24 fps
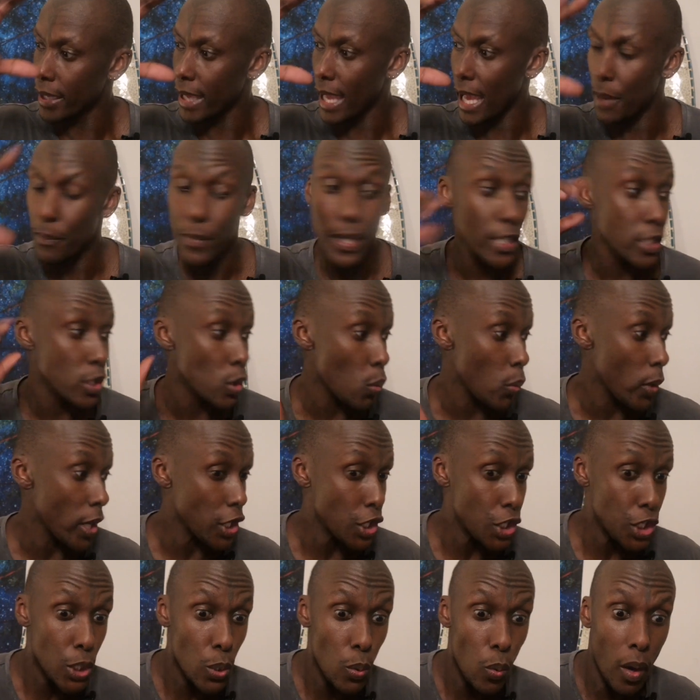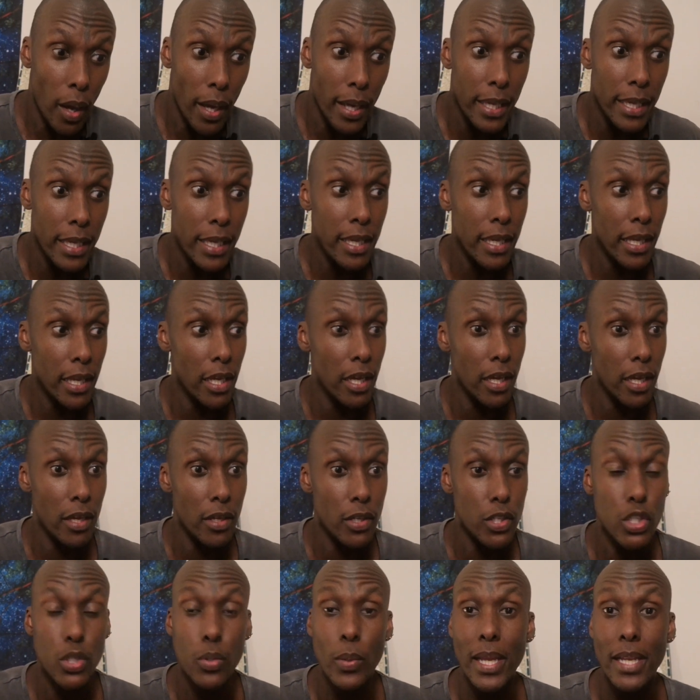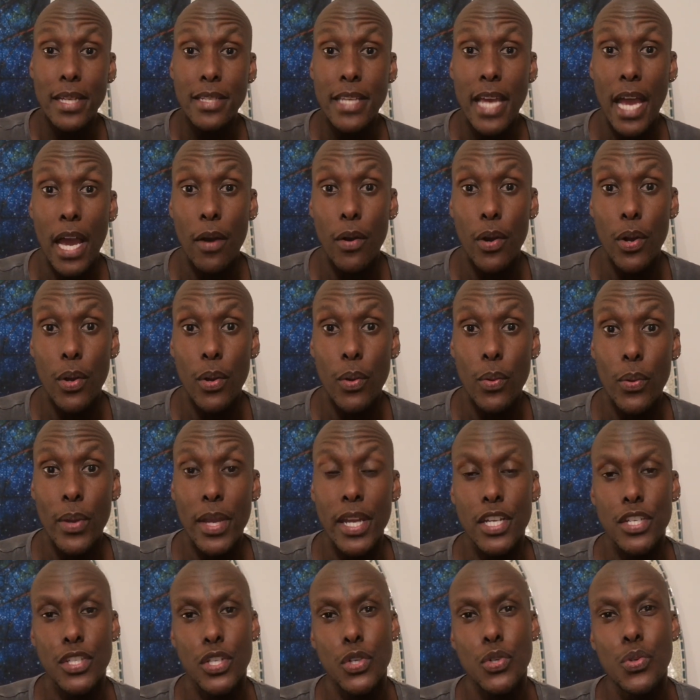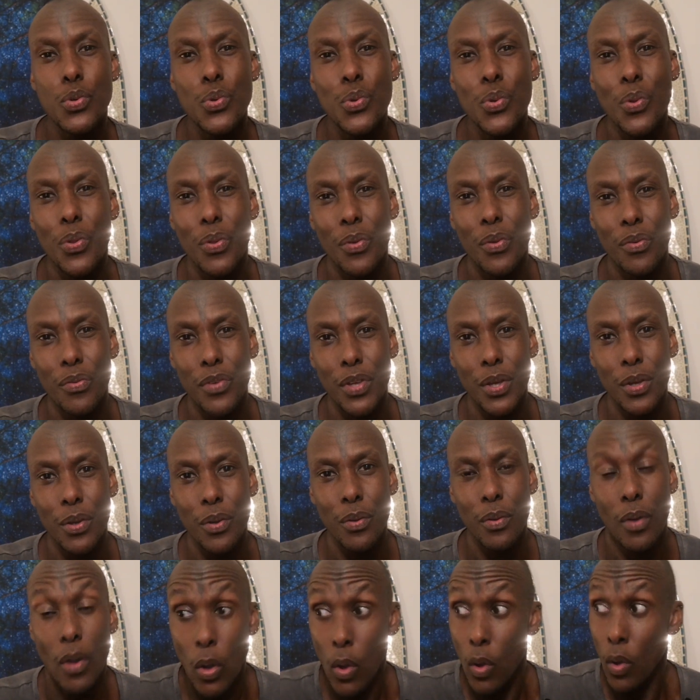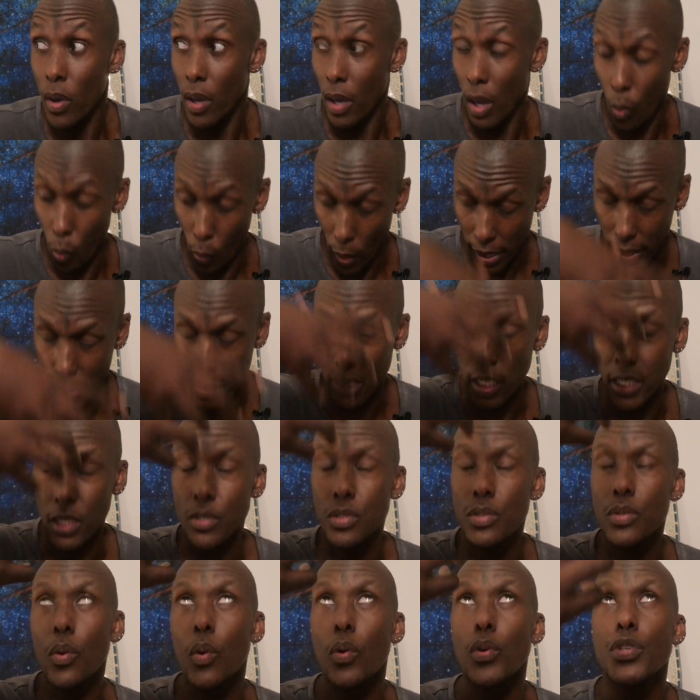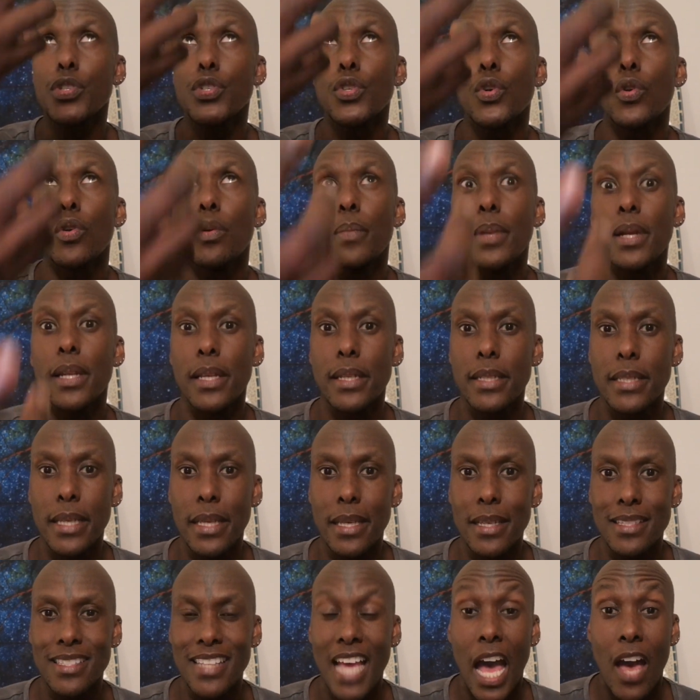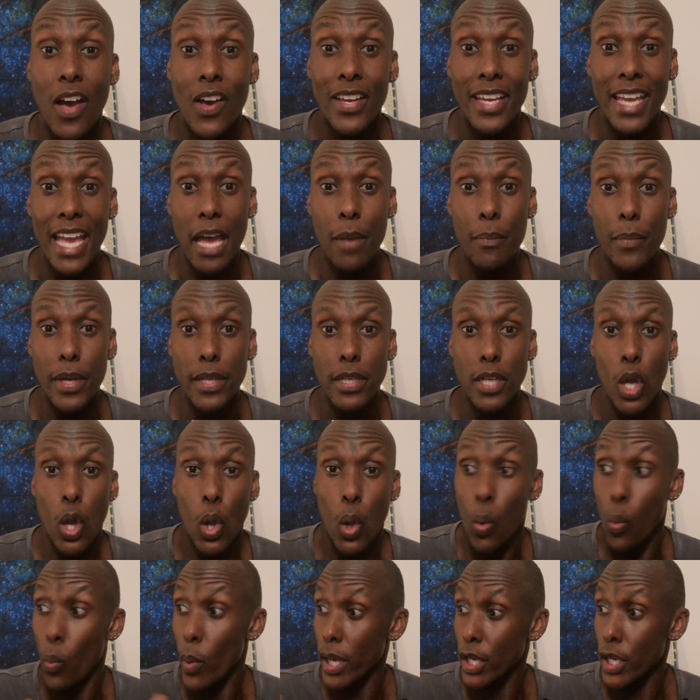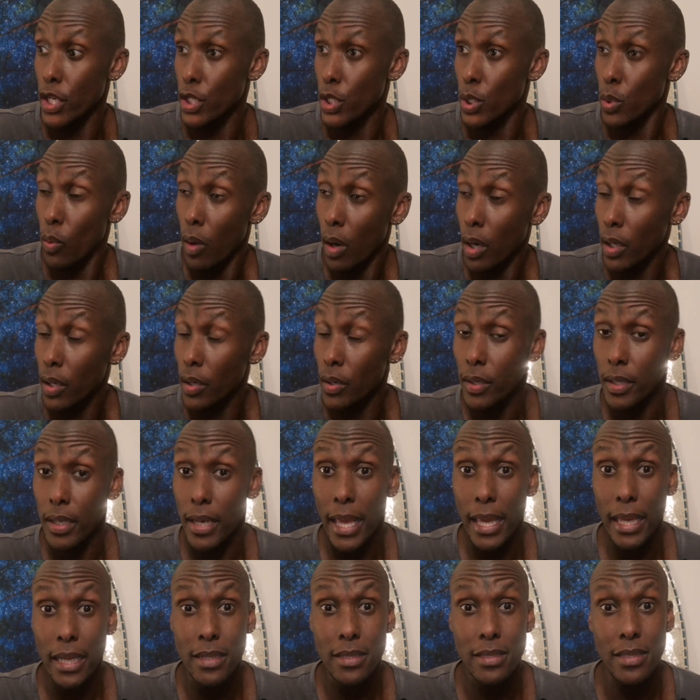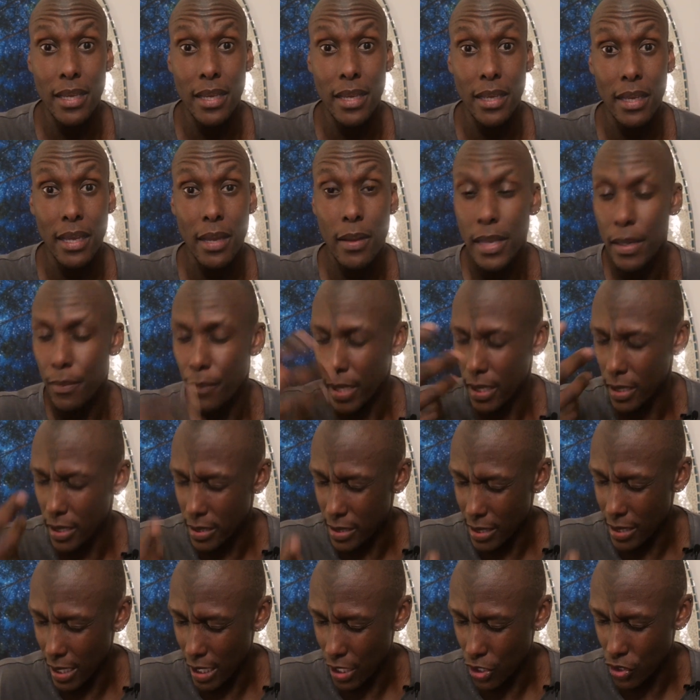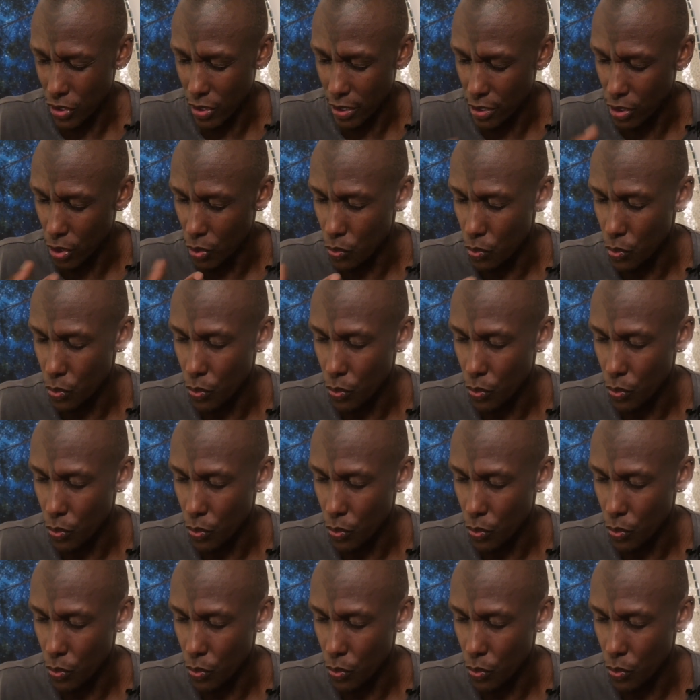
Kemet, when you are here doing tarot, it is a truth of you. Awakening source, your abilities. Kemet, when you are connecting in meditation, it's a